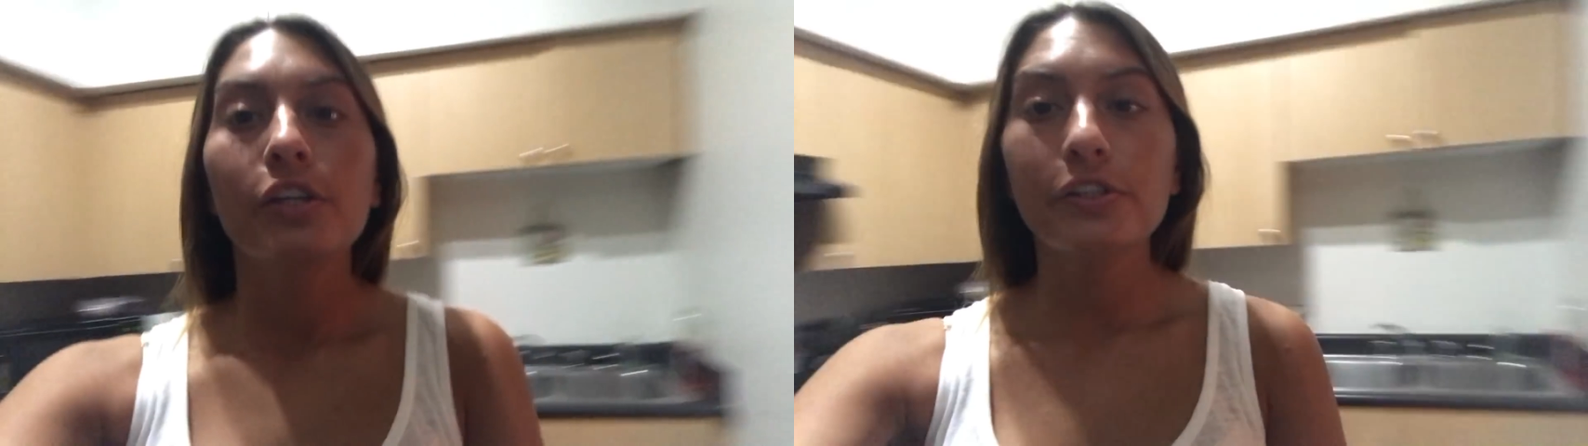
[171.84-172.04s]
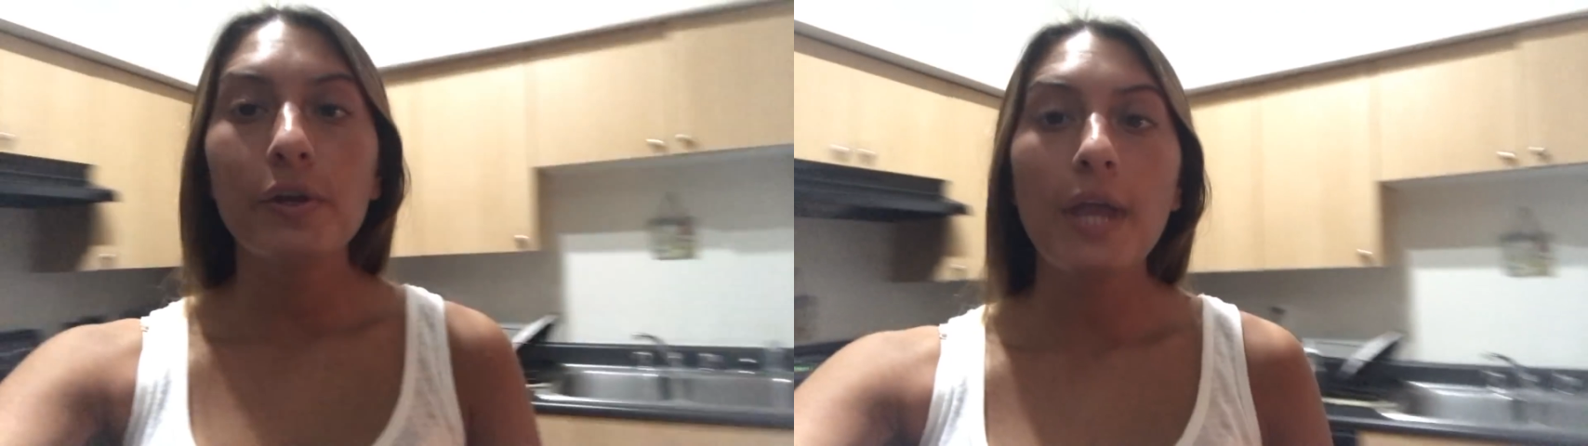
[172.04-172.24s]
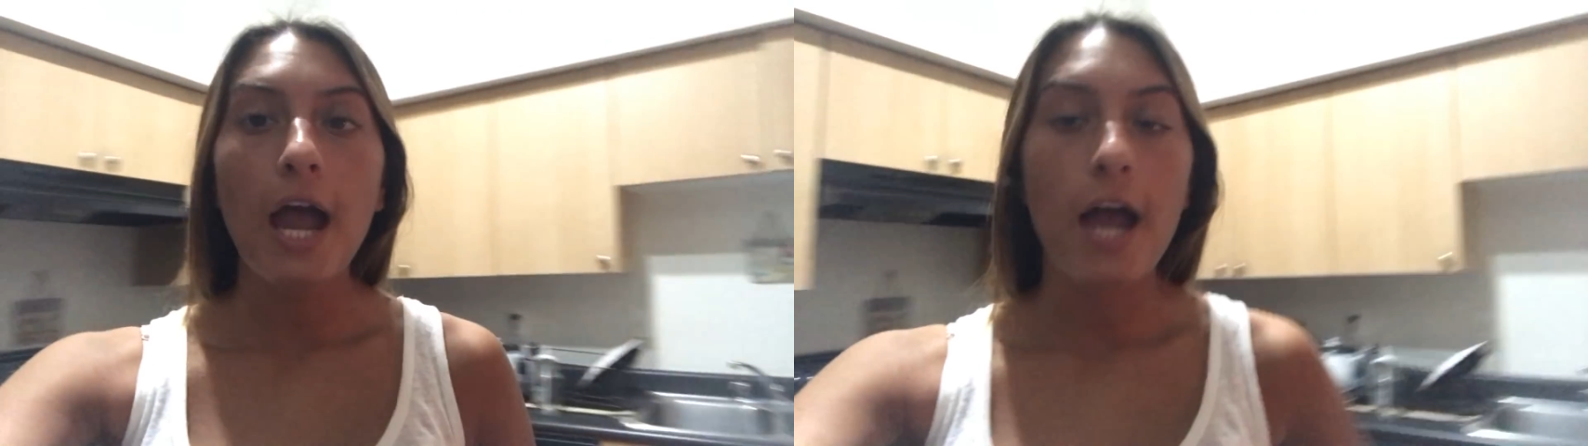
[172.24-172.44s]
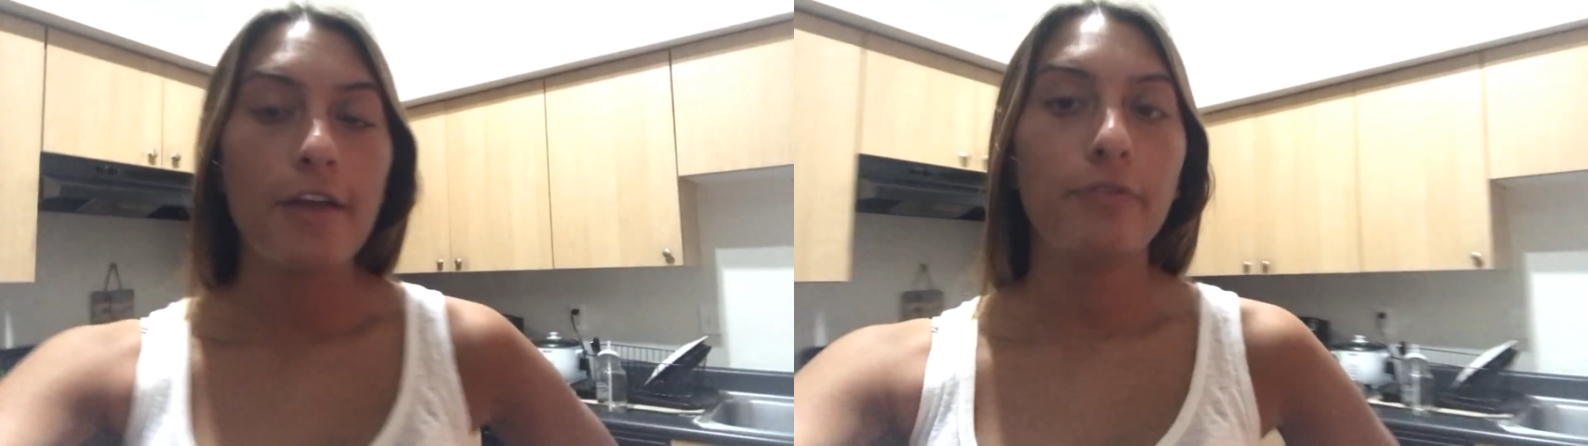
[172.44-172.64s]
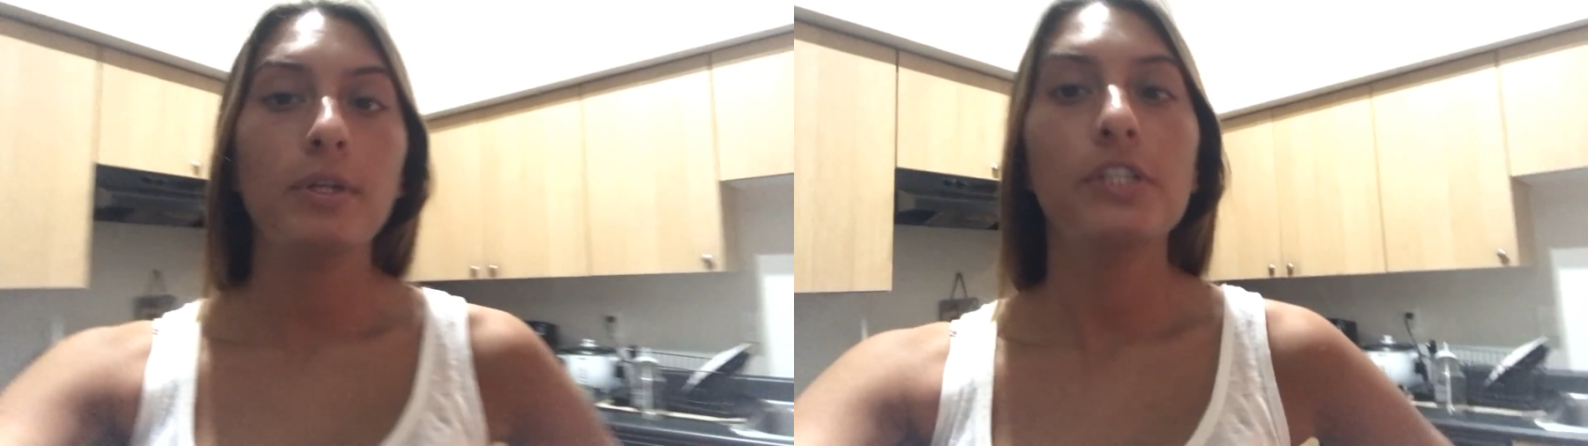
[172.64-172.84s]
So yeah,
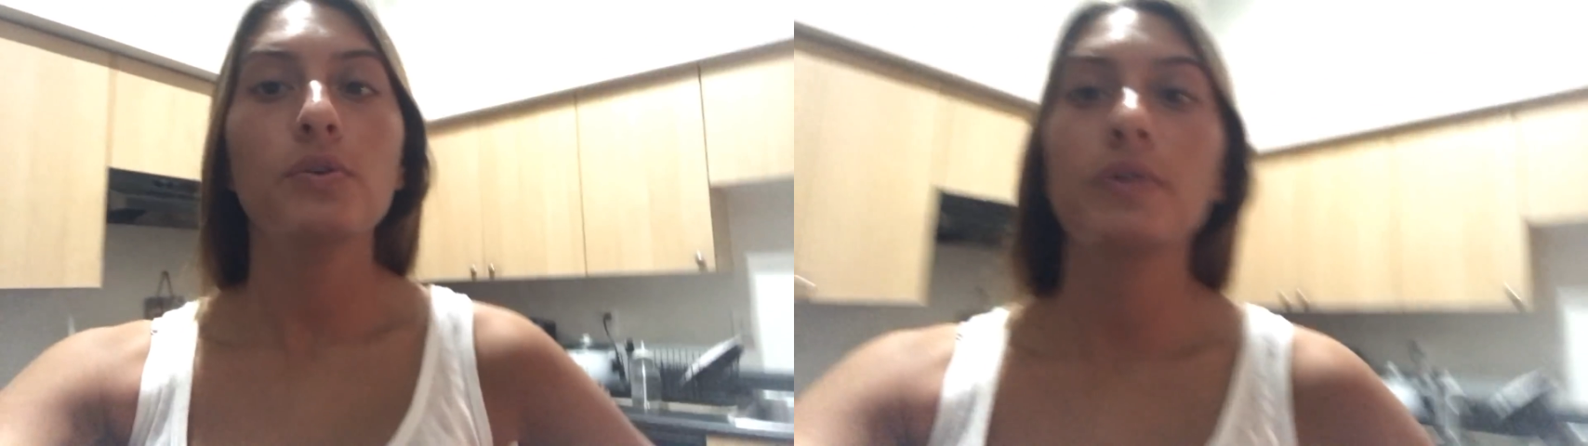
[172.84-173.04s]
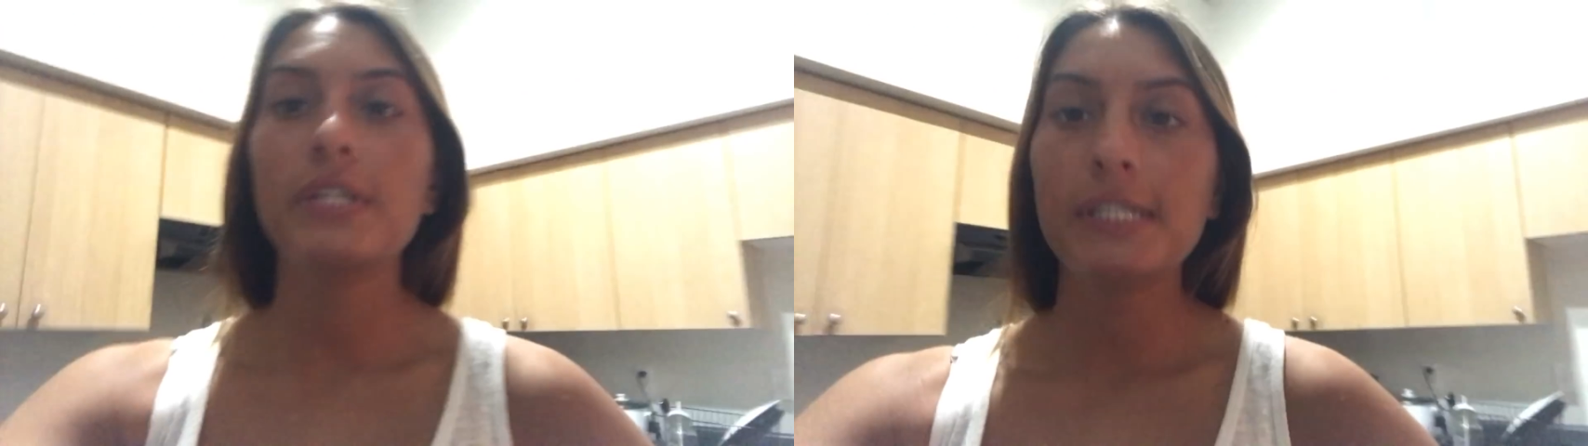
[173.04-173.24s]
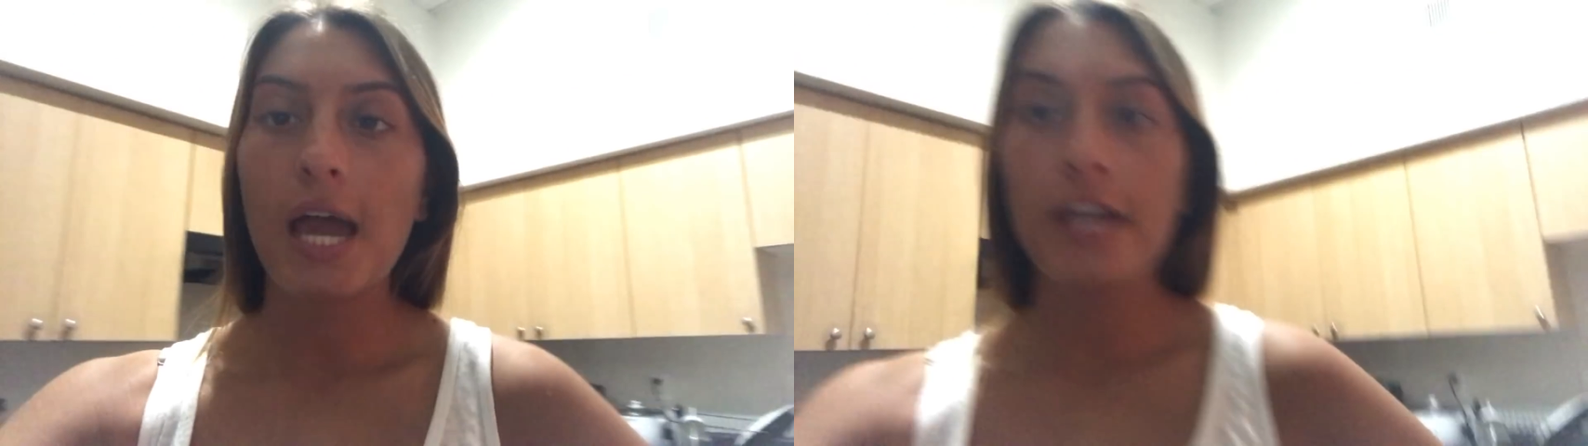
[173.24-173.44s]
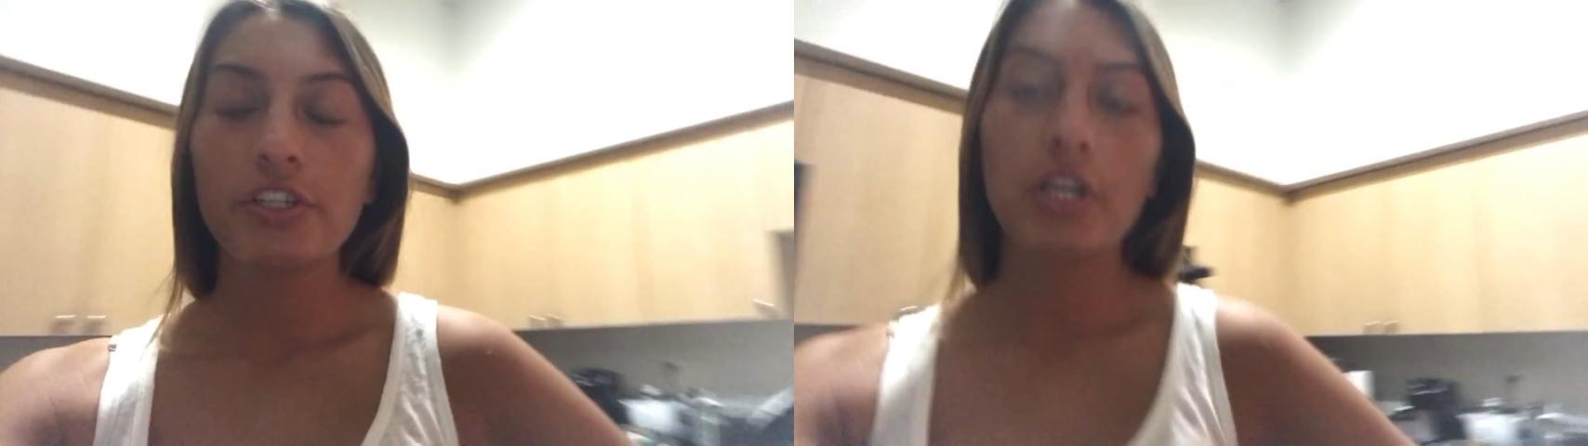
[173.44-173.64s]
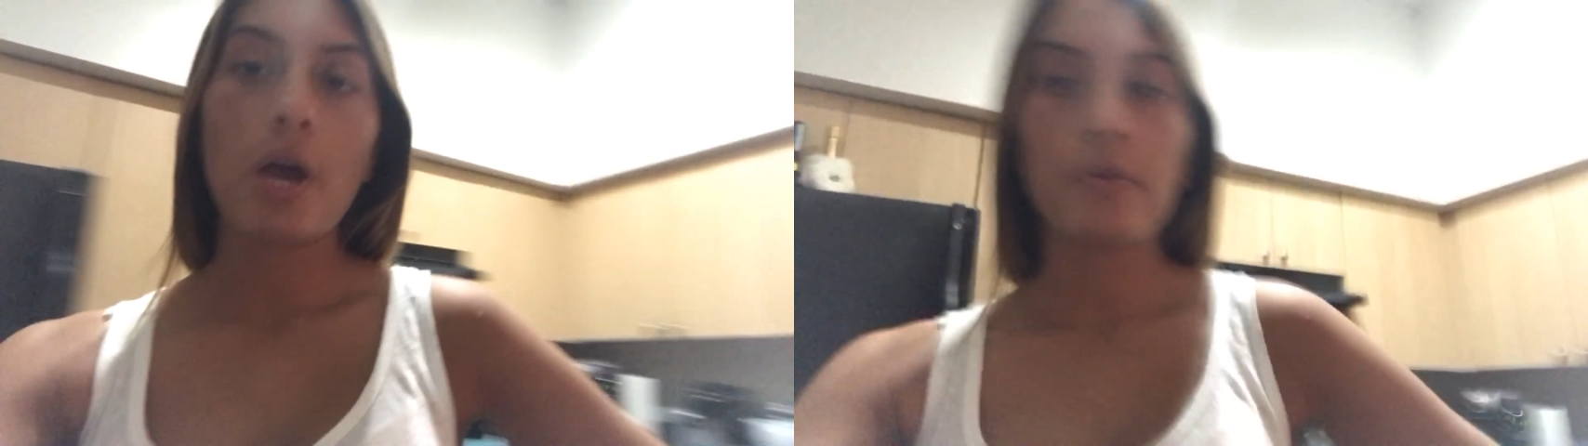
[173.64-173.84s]
if we do
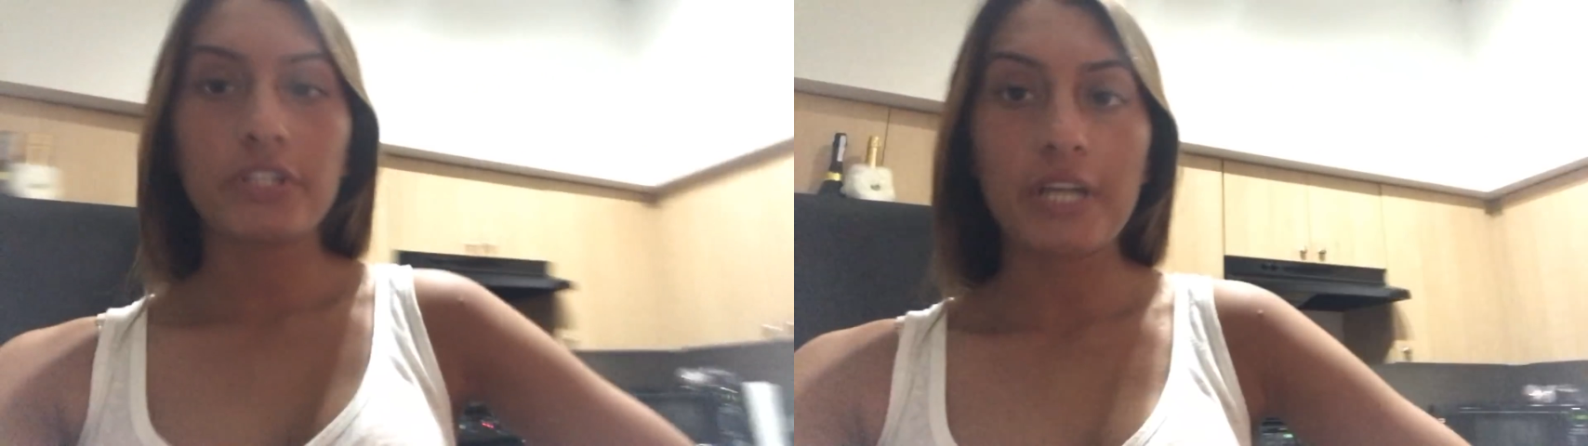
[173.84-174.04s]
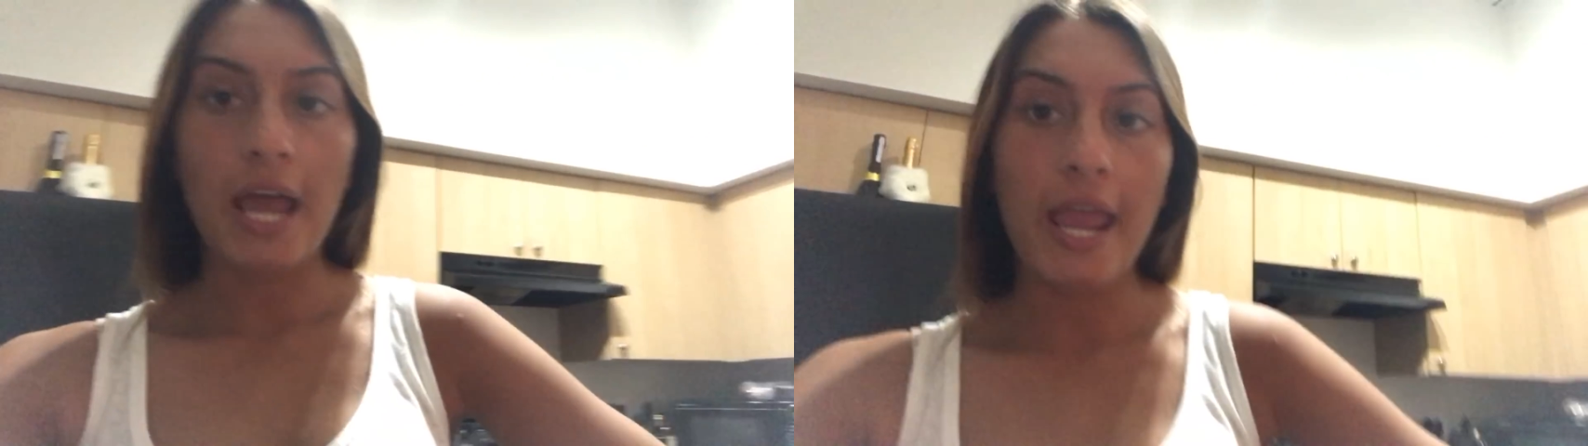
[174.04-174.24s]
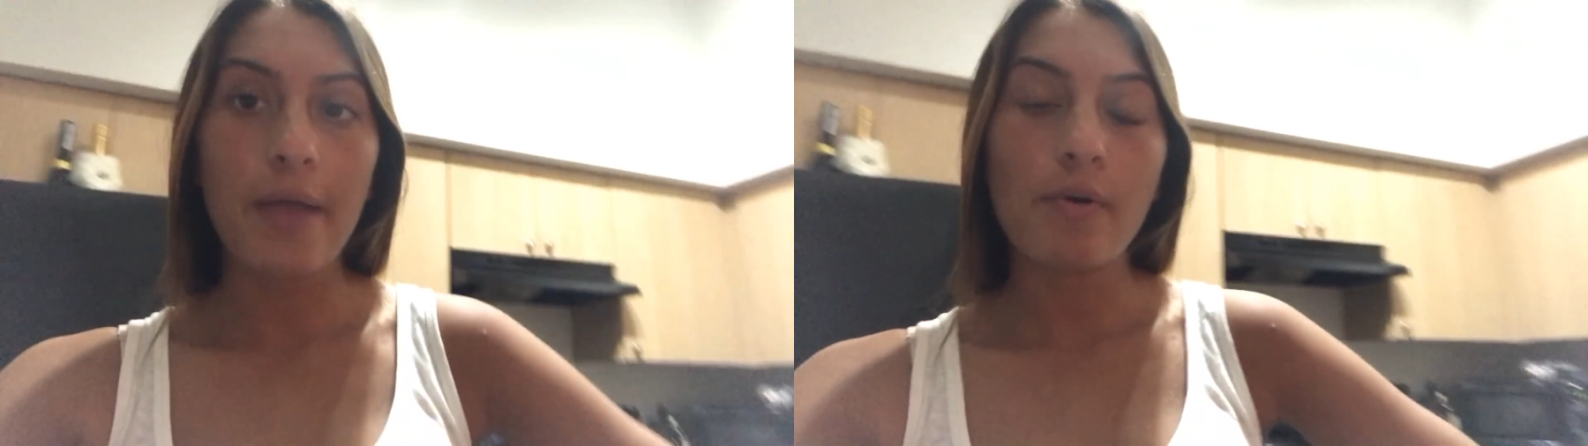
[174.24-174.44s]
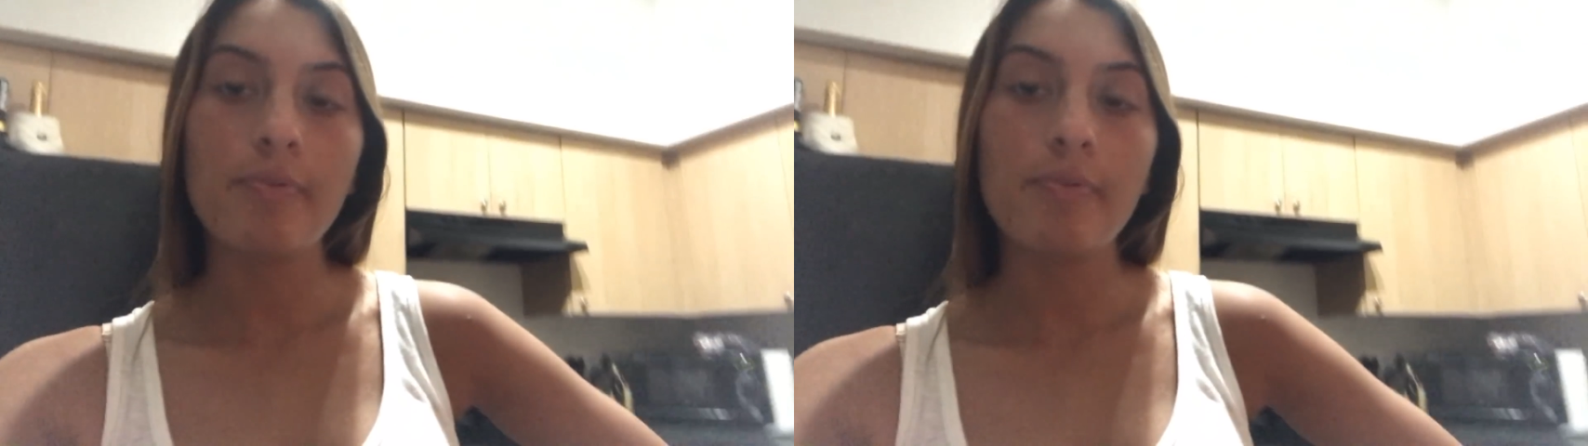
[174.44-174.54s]
decide to go tonight,